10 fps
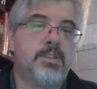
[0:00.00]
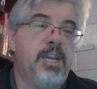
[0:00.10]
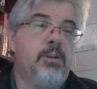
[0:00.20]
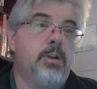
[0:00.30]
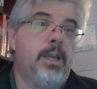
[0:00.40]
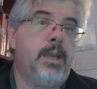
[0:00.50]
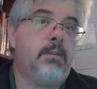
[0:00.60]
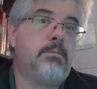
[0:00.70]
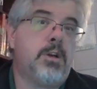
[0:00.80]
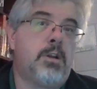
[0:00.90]
secretly
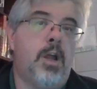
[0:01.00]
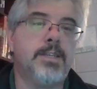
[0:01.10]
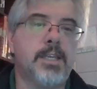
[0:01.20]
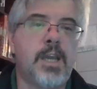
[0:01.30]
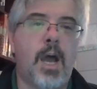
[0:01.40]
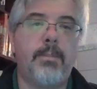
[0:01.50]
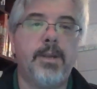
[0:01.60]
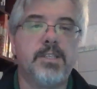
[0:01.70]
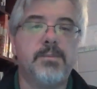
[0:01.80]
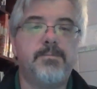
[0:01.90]
closet
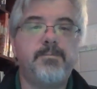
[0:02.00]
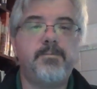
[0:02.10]
communists?